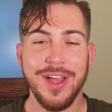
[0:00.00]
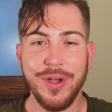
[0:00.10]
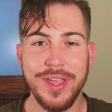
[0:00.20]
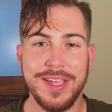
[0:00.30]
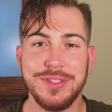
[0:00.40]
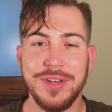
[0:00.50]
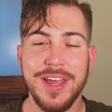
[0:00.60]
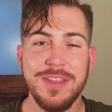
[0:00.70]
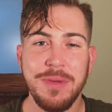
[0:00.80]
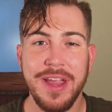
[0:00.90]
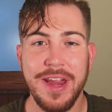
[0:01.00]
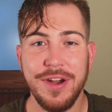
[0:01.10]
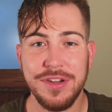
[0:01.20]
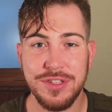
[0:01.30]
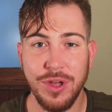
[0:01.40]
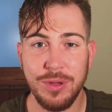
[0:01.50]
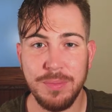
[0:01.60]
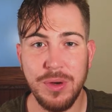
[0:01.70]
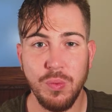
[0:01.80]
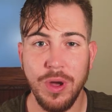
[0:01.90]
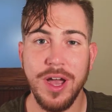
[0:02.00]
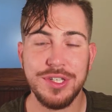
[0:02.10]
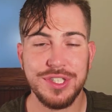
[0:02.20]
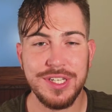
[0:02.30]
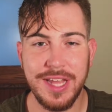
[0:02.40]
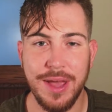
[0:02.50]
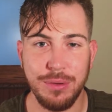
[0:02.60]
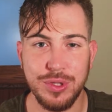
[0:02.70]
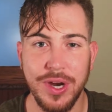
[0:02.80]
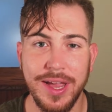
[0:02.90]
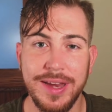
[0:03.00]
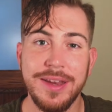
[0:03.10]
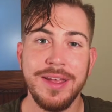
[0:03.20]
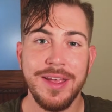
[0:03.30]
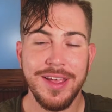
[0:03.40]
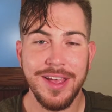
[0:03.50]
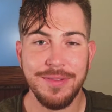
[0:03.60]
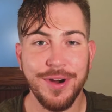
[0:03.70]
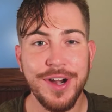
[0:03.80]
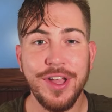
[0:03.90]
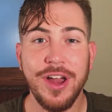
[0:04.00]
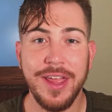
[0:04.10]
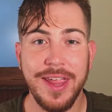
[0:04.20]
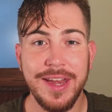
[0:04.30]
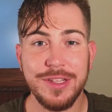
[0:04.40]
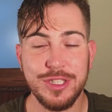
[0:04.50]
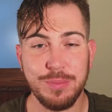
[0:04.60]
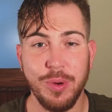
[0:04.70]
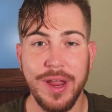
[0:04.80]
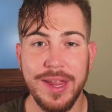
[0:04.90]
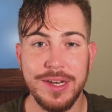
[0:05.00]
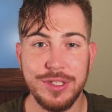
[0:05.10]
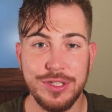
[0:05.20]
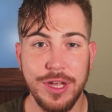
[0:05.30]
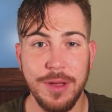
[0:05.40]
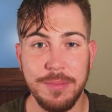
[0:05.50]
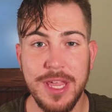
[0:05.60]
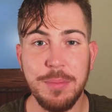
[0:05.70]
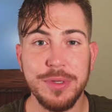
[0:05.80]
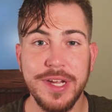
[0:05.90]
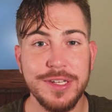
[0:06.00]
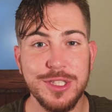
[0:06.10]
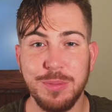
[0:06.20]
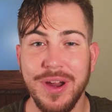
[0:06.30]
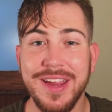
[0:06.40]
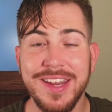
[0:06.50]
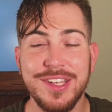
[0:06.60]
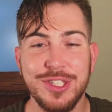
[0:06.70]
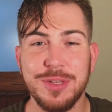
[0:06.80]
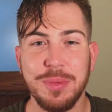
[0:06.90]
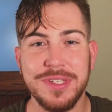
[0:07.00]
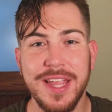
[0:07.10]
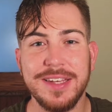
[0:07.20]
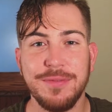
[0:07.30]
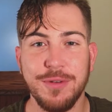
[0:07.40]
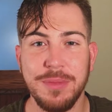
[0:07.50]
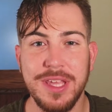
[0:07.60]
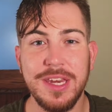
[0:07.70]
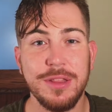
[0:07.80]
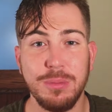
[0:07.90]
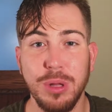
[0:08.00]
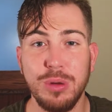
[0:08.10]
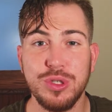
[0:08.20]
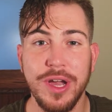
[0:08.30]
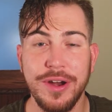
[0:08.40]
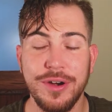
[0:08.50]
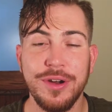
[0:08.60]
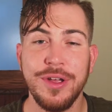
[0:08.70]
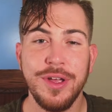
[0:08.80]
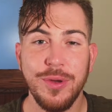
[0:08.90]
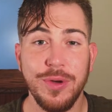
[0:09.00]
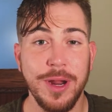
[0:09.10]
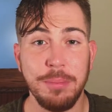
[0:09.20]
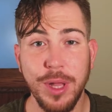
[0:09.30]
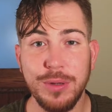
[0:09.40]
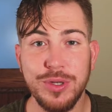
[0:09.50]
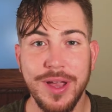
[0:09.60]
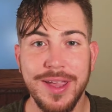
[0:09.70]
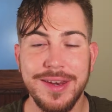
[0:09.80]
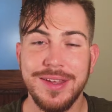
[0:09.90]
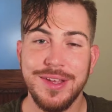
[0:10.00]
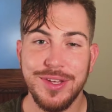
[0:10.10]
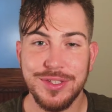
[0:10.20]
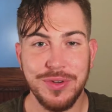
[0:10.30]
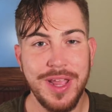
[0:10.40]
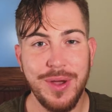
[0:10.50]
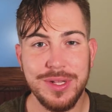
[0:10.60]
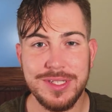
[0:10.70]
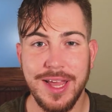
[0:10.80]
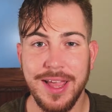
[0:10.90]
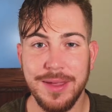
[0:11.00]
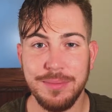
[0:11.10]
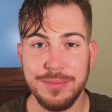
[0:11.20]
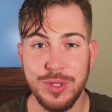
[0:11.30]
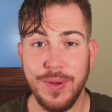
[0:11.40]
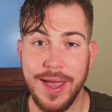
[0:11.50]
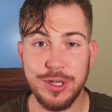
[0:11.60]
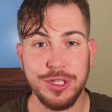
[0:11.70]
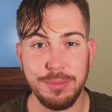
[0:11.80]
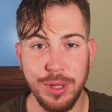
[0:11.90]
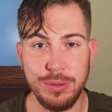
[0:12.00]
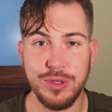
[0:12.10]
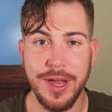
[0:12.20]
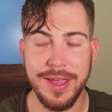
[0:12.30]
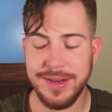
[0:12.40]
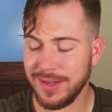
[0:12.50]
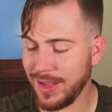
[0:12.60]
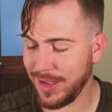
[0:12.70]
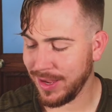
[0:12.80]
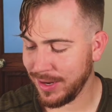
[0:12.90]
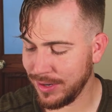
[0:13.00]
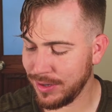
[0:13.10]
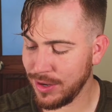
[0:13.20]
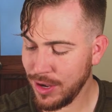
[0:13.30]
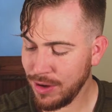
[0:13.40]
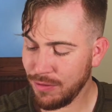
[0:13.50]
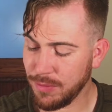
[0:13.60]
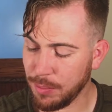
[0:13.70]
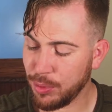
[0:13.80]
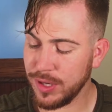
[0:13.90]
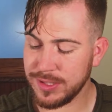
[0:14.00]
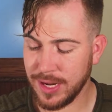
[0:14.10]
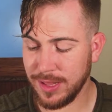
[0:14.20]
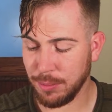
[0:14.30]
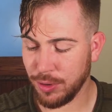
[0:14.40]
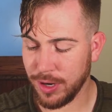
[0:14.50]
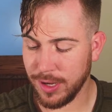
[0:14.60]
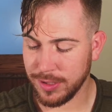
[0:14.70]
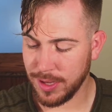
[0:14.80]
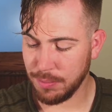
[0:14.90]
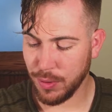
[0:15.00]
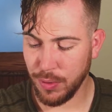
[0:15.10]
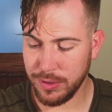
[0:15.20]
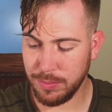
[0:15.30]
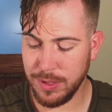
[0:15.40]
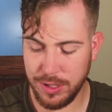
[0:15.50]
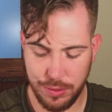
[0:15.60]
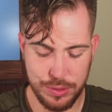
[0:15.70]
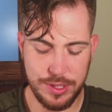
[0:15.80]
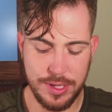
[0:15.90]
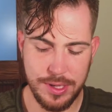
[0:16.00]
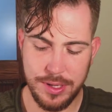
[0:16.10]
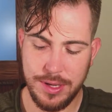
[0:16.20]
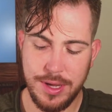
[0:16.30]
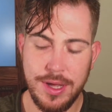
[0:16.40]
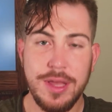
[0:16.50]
Okay, so now that my hair has all been washed and towel dried, I've already gone ahead and sprayed some heat protectant spray in it just to protect it from the heat of the blow dryer when I blow dry it. So now it's time to actually blow dry it, and for my pre-styling product, I'm going to be using